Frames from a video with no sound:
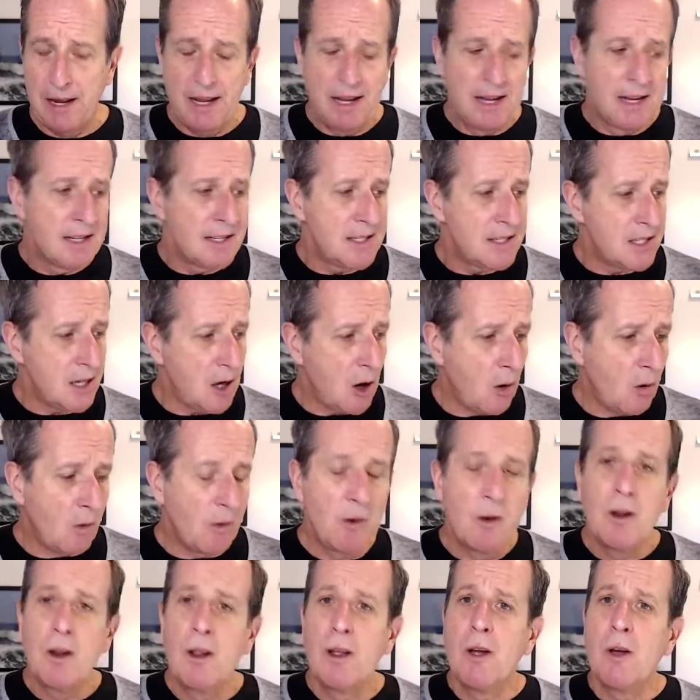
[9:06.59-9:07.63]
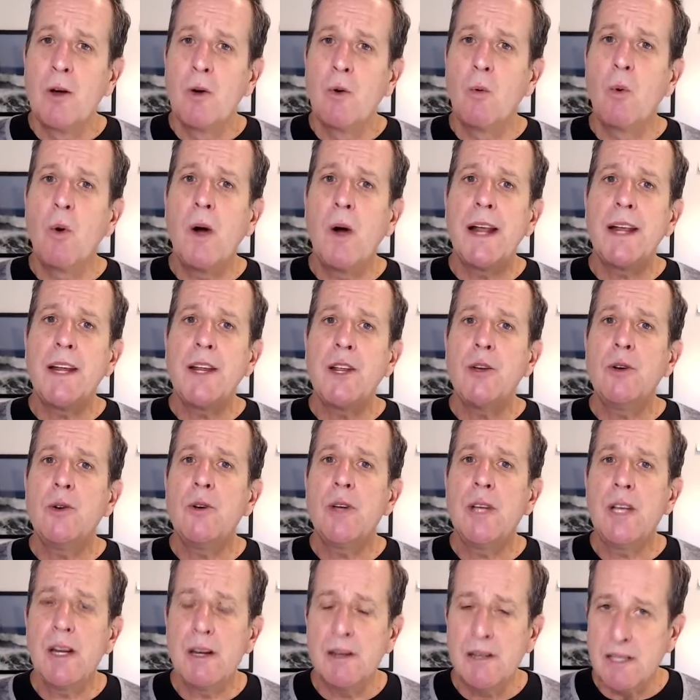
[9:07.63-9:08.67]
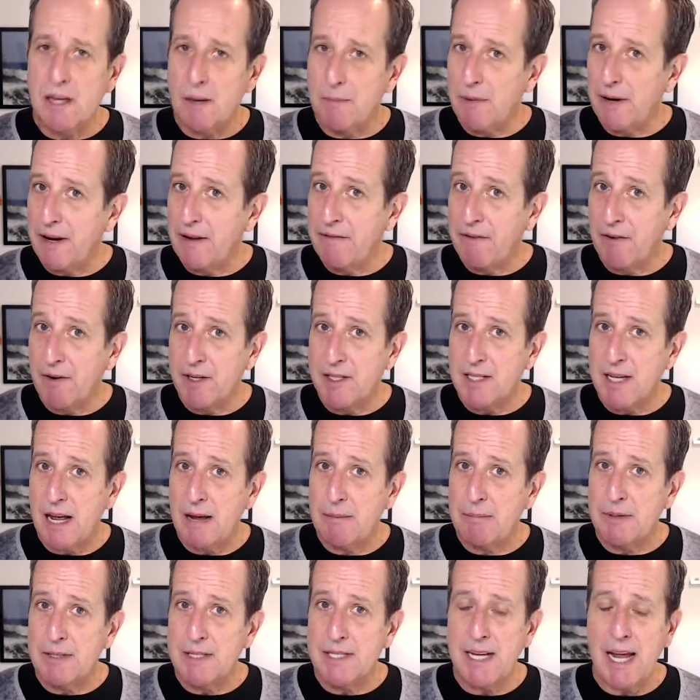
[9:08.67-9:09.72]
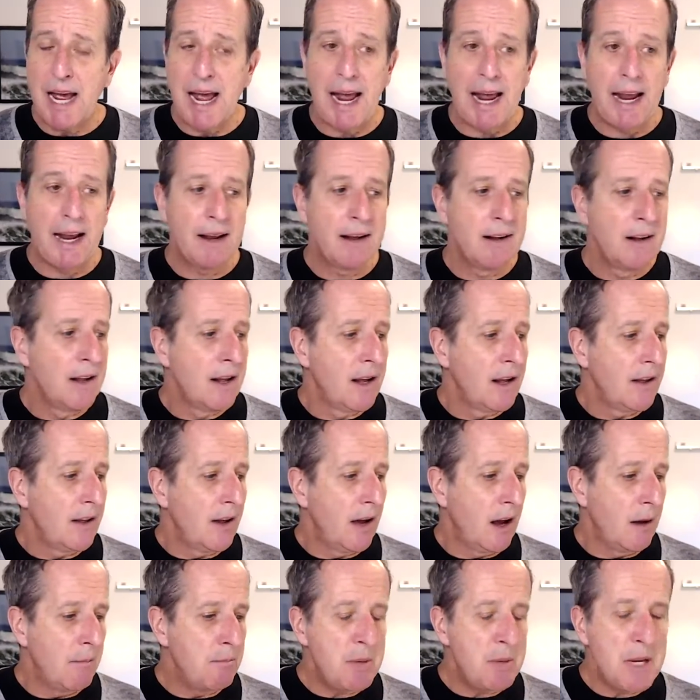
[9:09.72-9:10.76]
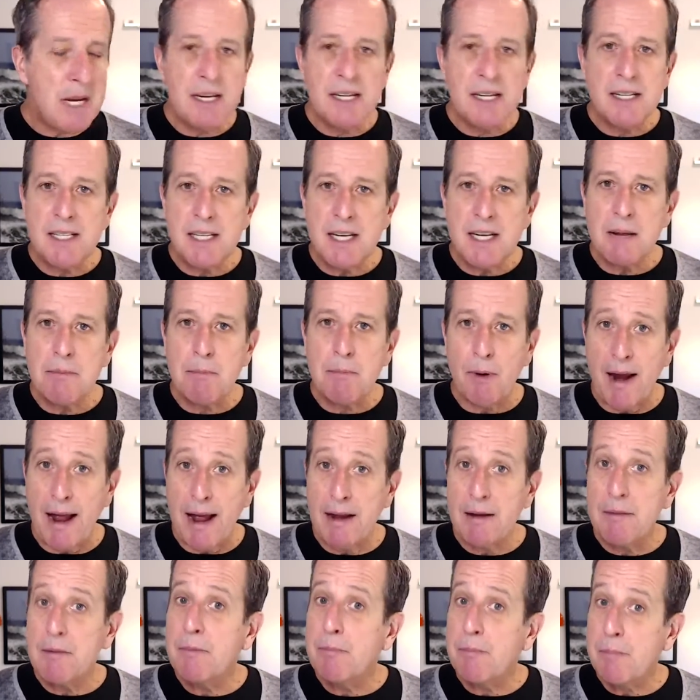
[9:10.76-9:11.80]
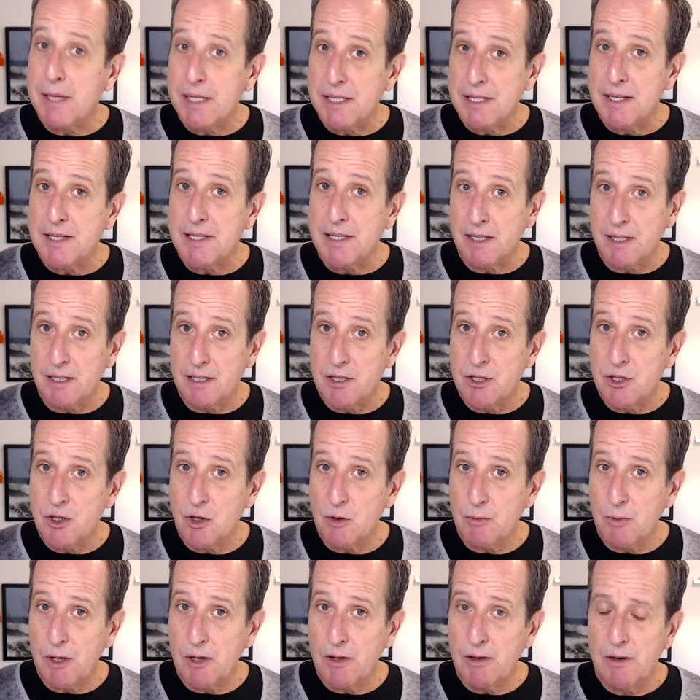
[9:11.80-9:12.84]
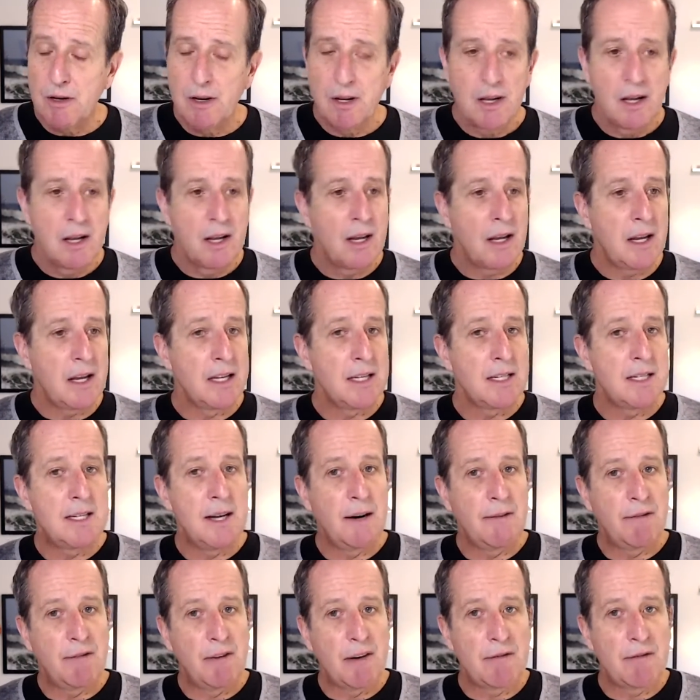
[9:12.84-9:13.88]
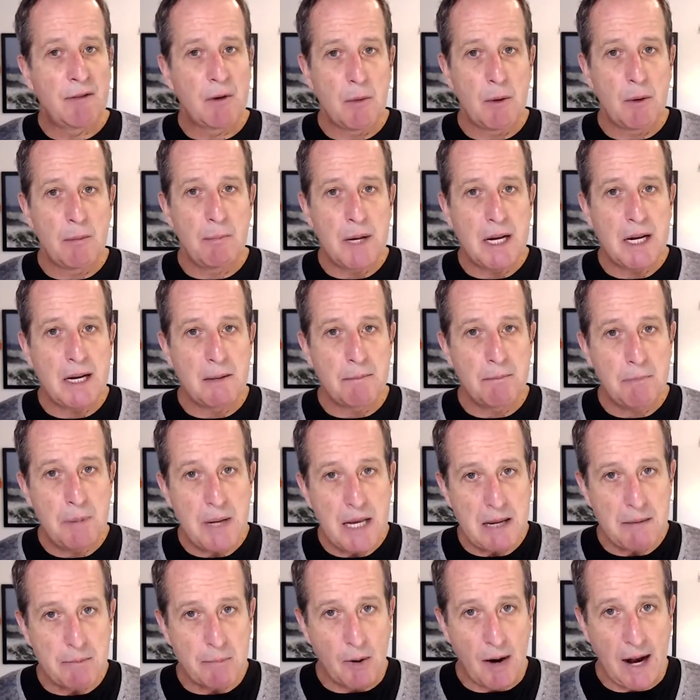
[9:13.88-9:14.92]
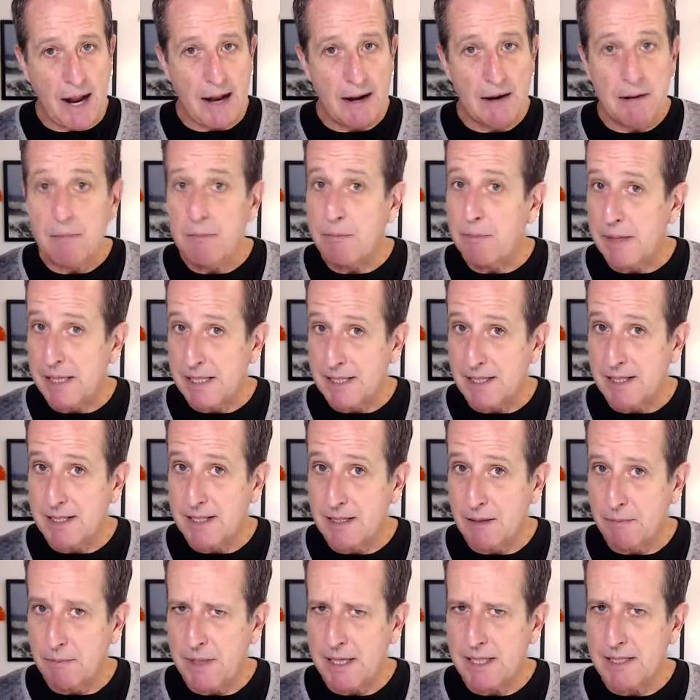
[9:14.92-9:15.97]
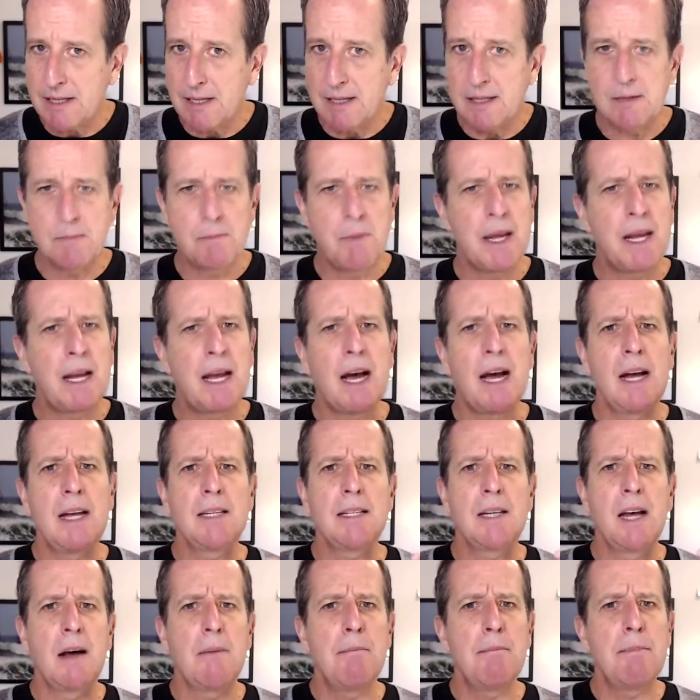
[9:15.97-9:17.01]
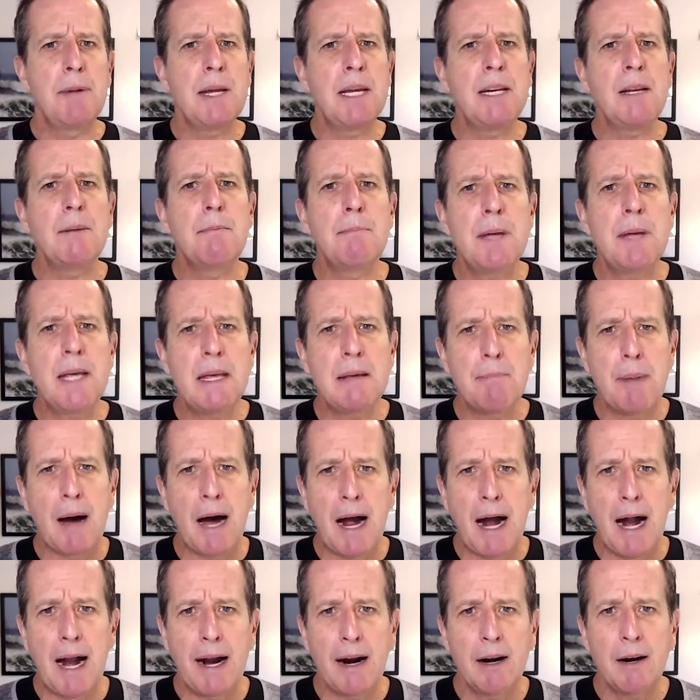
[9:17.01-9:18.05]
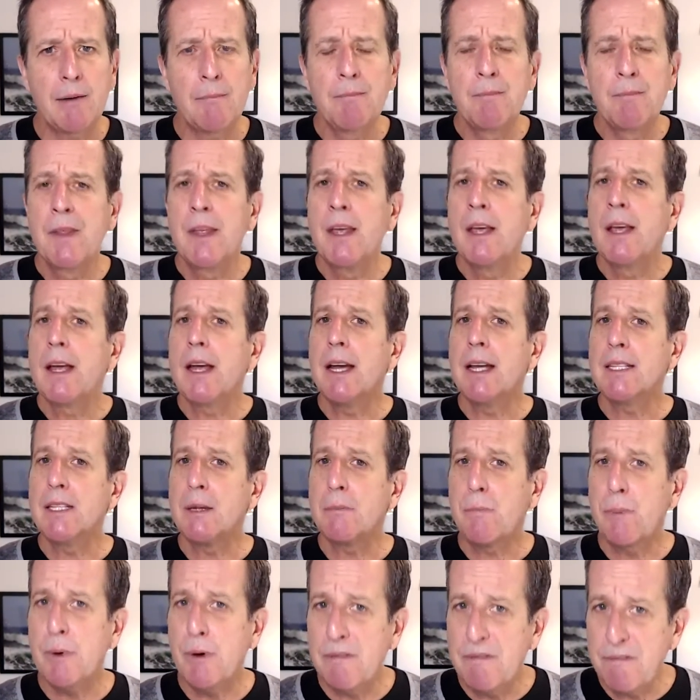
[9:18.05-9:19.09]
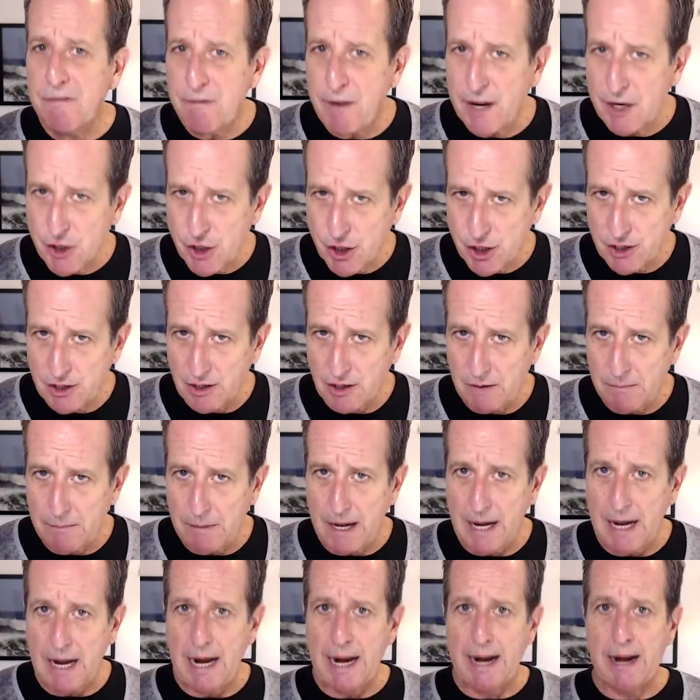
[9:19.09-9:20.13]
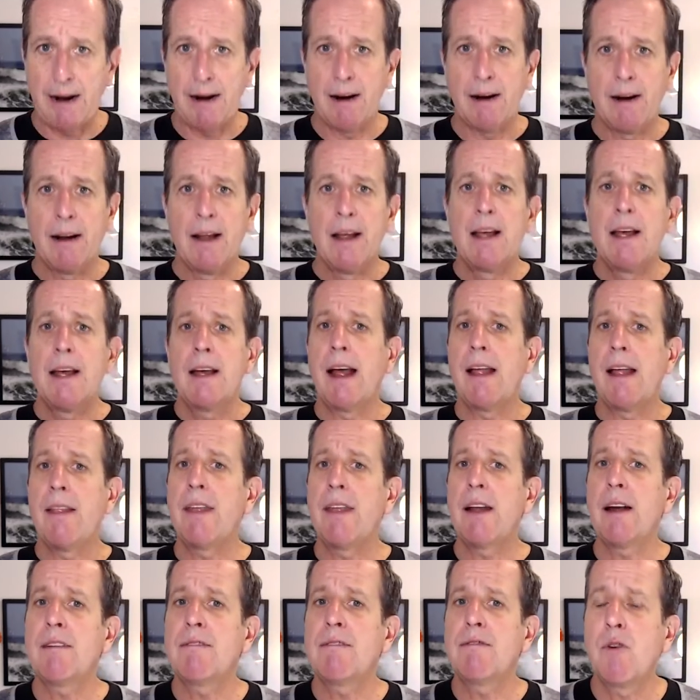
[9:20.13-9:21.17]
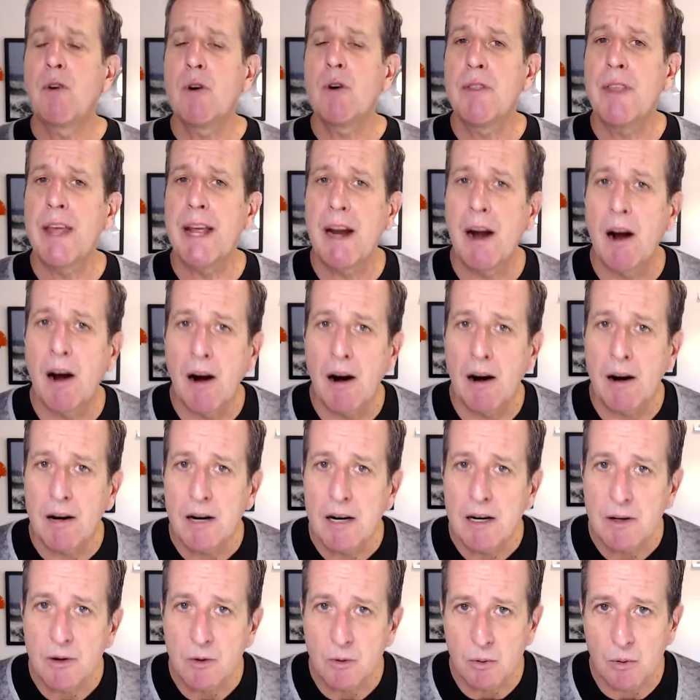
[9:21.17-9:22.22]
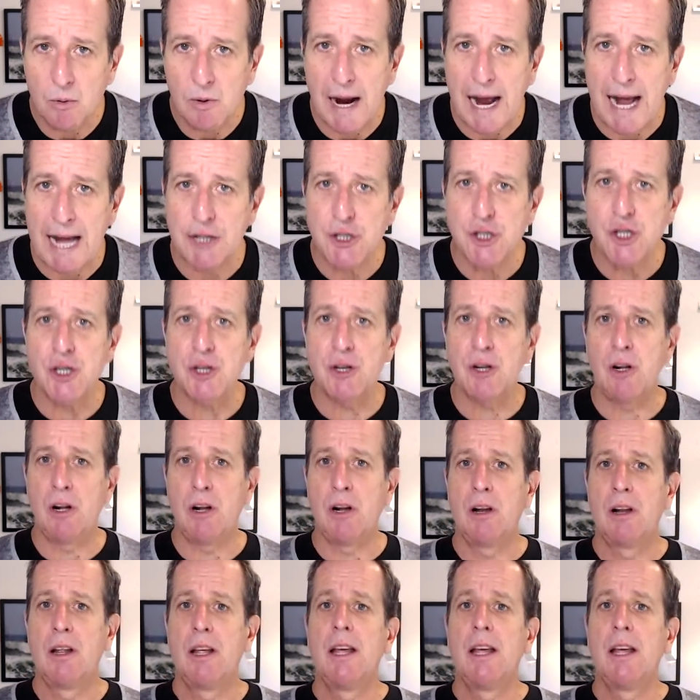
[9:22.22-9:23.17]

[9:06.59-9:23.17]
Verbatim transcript: So, when you hear somebody, for example, say a B2C brand, business to consumer, is different from a B2B brand, business to business, because a B2B buyer is a professional buyer and therefore they are rational.